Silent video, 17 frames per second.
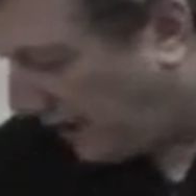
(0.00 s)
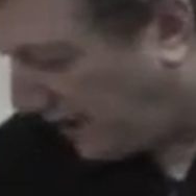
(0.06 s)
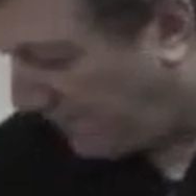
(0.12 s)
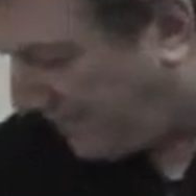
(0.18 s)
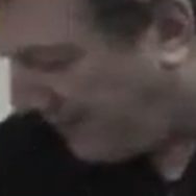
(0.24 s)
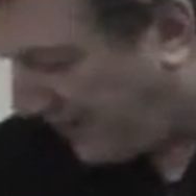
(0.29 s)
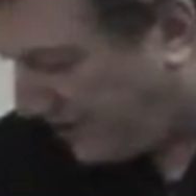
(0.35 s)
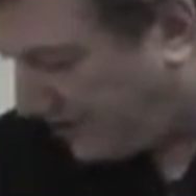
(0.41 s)

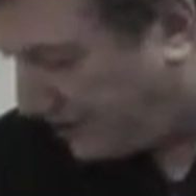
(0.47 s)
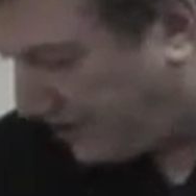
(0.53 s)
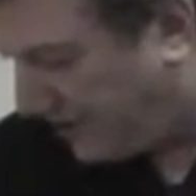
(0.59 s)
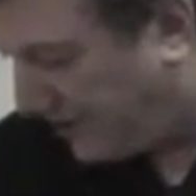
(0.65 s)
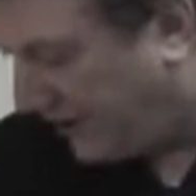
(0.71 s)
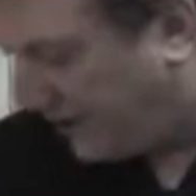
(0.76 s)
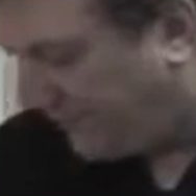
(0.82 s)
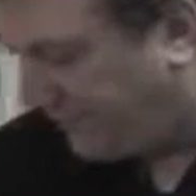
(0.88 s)
Imagine
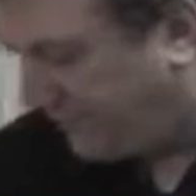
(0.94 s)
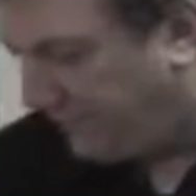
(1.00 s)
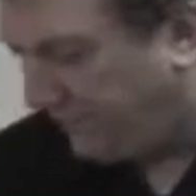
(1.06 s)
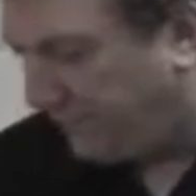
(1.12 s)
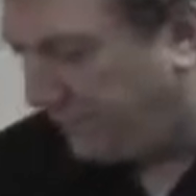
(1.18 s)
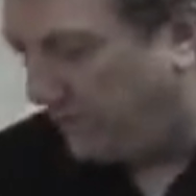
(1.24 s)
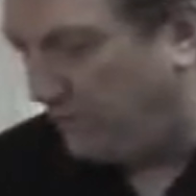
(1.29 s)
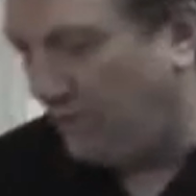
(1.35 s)

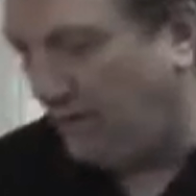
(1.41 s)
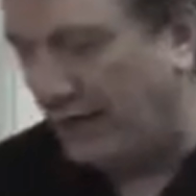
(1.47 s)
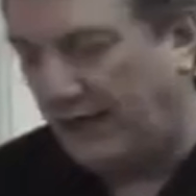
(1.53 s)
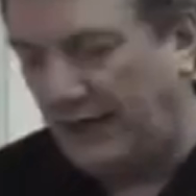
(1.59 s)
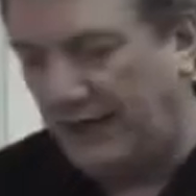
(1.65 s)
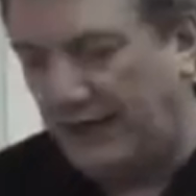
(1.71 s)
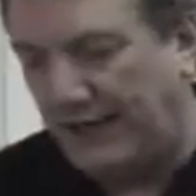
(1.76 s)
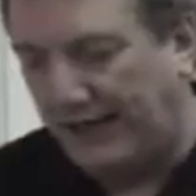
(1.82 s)
if
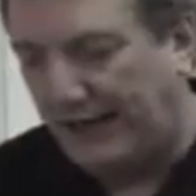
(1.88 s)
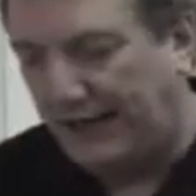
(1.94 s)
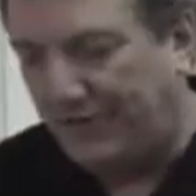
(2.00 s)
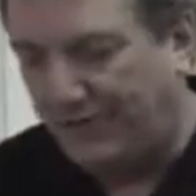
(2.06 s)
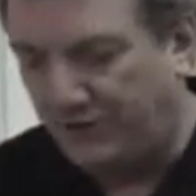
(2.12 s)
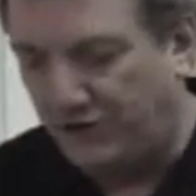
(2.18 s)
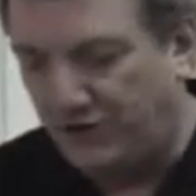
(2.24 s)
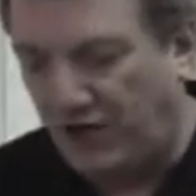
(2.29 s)

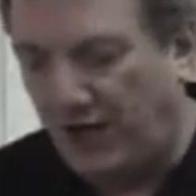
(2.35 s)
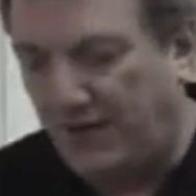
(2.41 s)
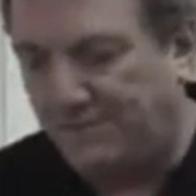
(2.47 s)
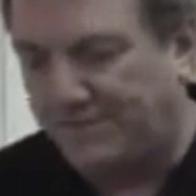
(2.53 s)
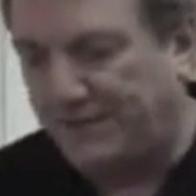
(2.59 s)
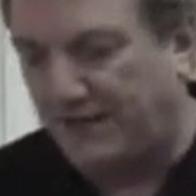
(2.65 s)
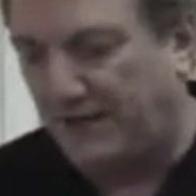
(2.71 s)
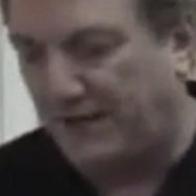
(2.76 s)
at the
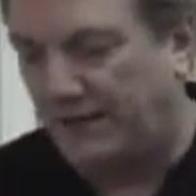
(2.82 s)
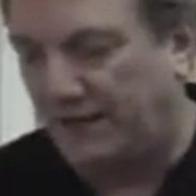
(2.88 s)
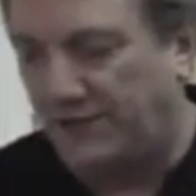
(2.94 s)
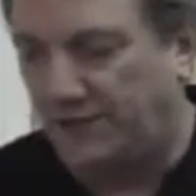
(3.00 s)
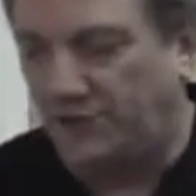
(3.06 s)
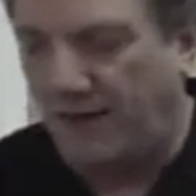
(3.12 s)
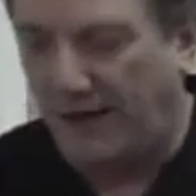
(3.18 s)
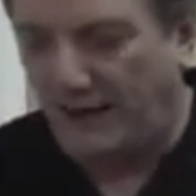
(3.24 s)
job site
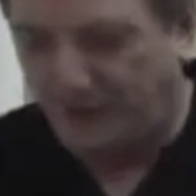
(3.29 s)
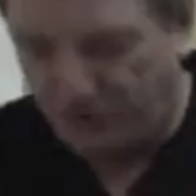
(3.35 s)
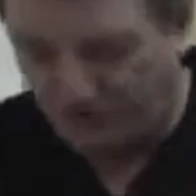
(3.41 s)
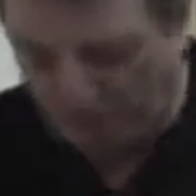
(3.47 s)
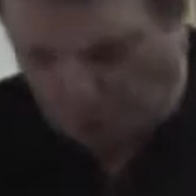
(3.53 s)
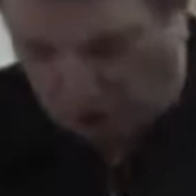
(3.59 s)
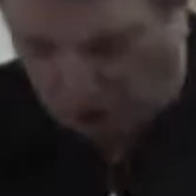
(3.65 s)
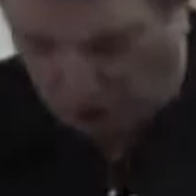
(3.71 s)
you had
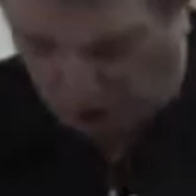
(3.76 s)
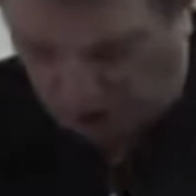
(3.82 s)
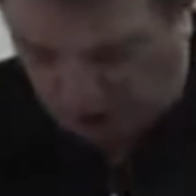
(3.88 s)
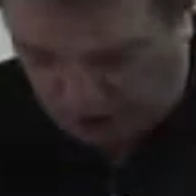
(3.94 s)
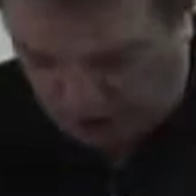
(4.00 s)
your